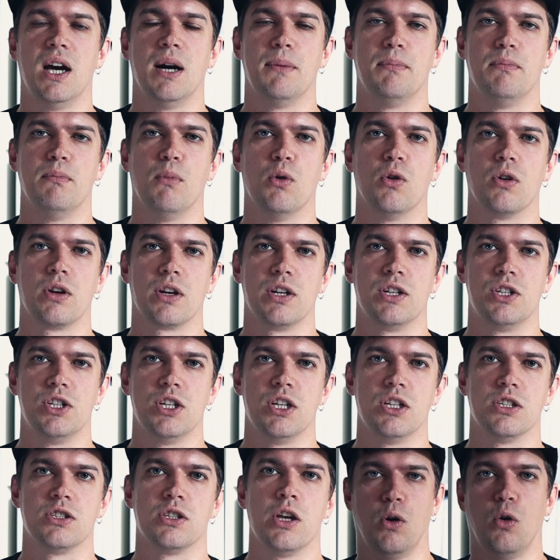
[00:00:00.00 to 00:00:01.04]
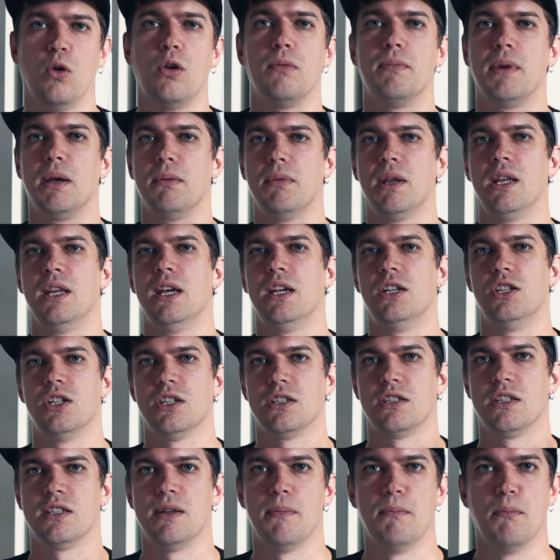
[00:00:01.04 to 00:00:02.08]
up mortgages, or maybe they're
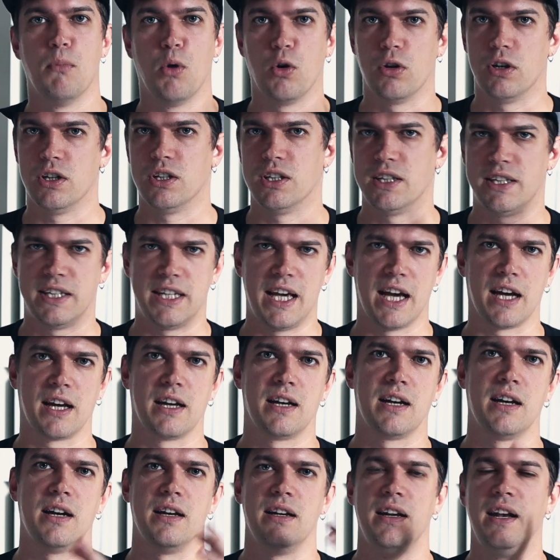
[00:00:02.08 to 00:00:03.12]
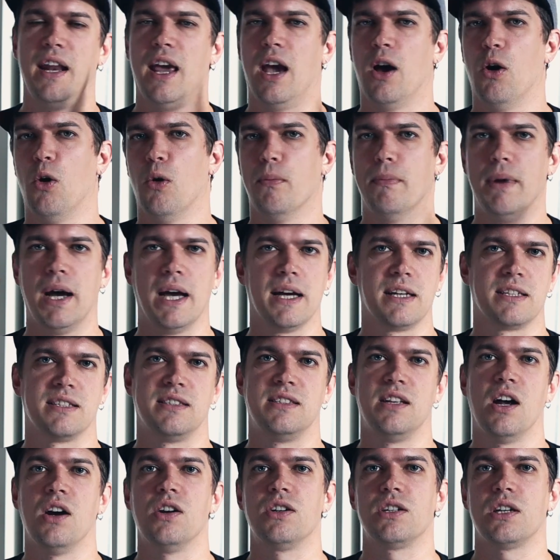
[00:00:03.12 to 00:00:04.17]
just some modern tech neo-bank
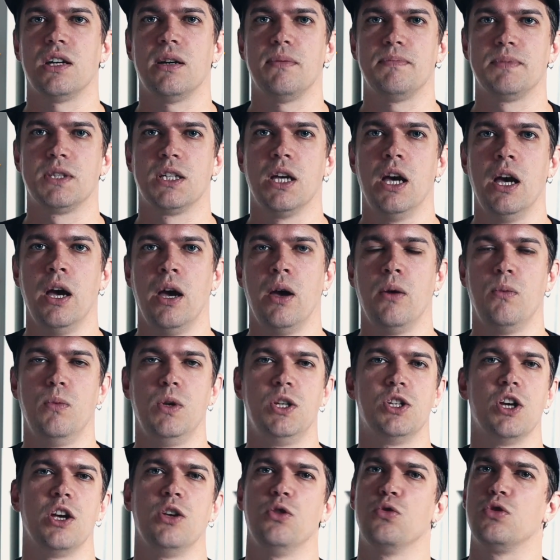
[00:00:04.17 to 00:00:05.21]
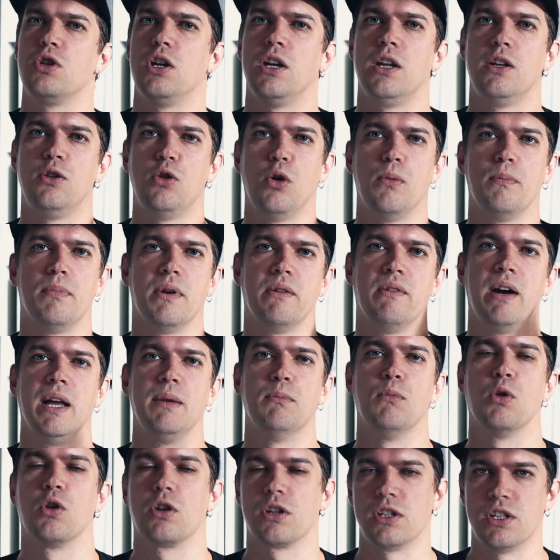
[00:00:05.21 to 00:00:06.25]
startups which usually don't provide
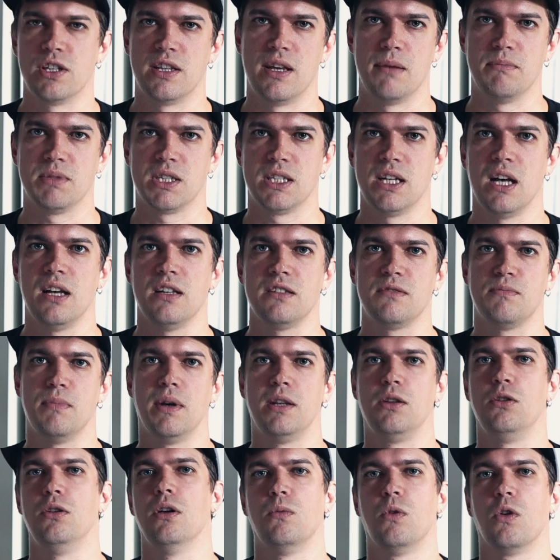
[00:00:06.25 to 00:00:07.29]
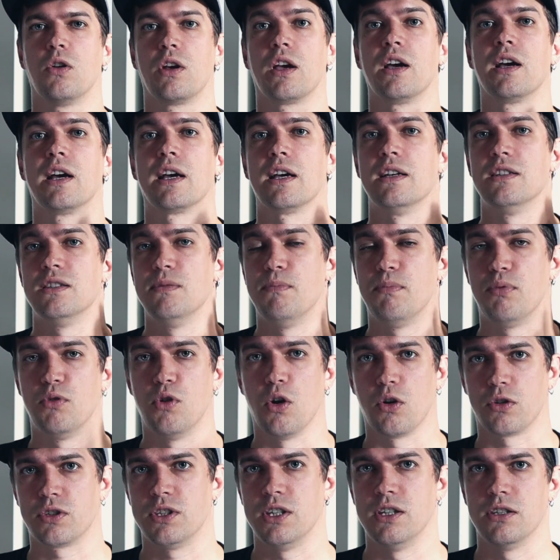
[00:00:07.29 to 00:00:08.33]
mortgage themselves but working as a
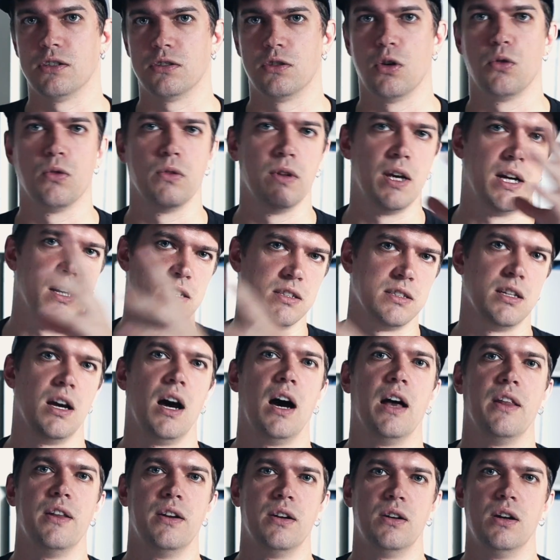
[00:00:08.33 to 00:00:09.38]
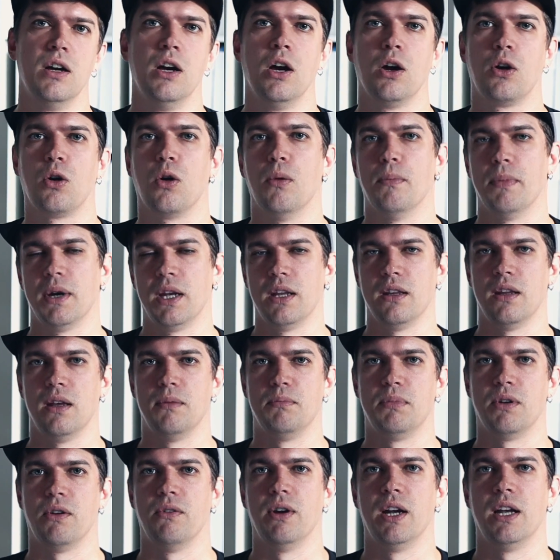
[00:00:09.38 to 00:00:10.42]
proxy, so there's other company
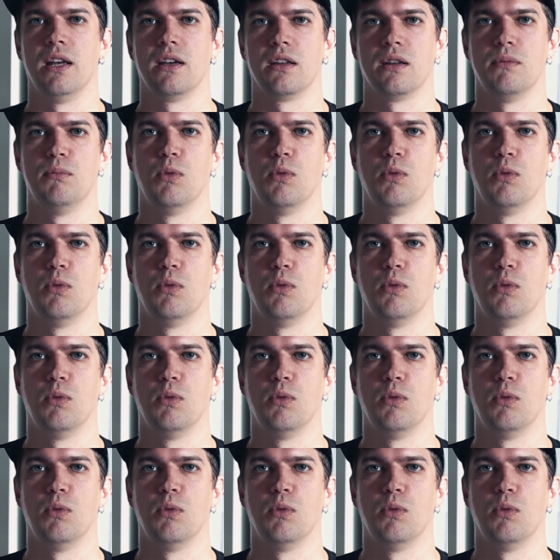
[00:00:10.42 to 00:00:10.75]
that providing the